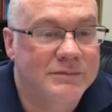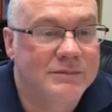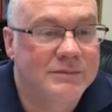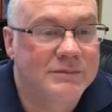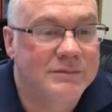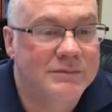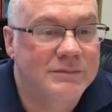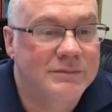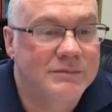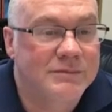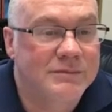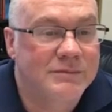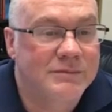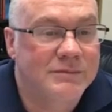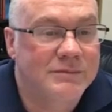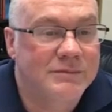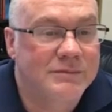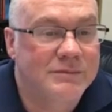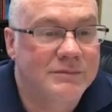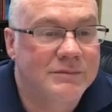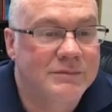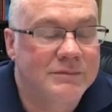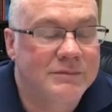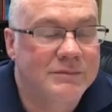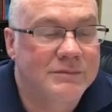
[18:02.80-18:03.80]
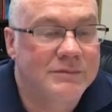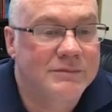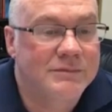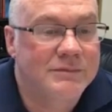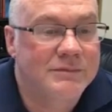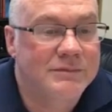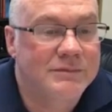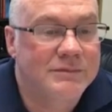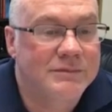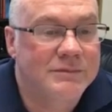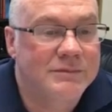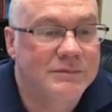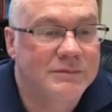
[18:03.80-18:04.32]

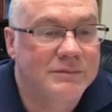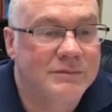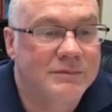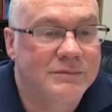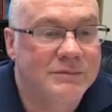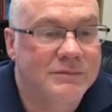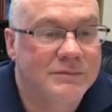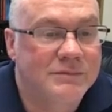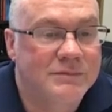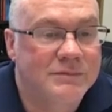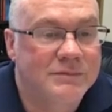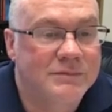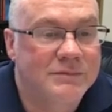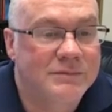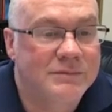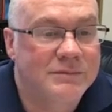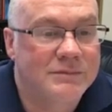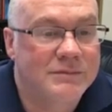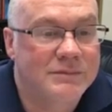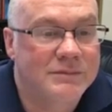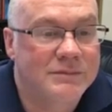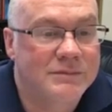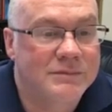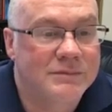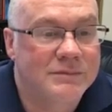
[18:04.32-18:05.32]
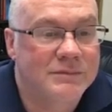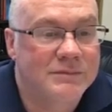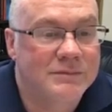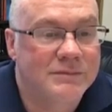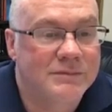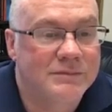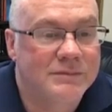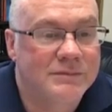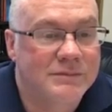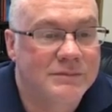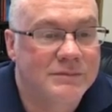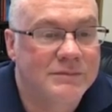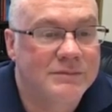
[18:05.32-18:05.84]

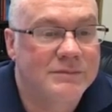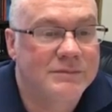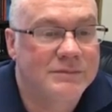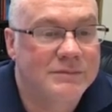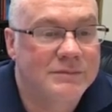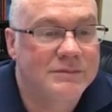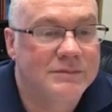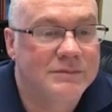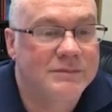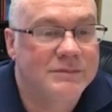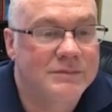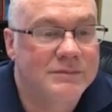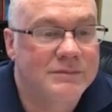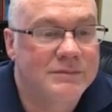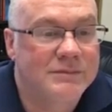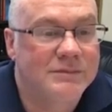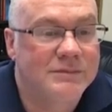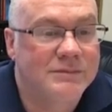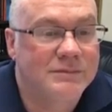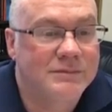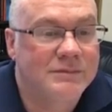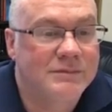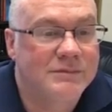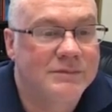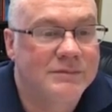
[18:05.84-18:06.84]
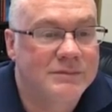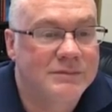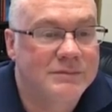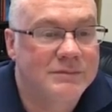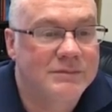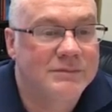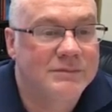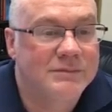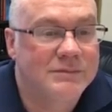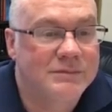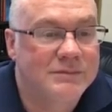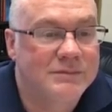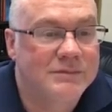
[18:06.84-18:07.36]

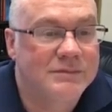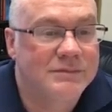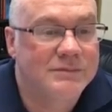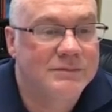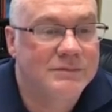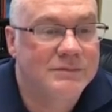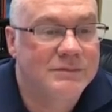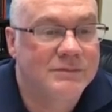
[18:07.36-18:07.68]
This person isn't speaking.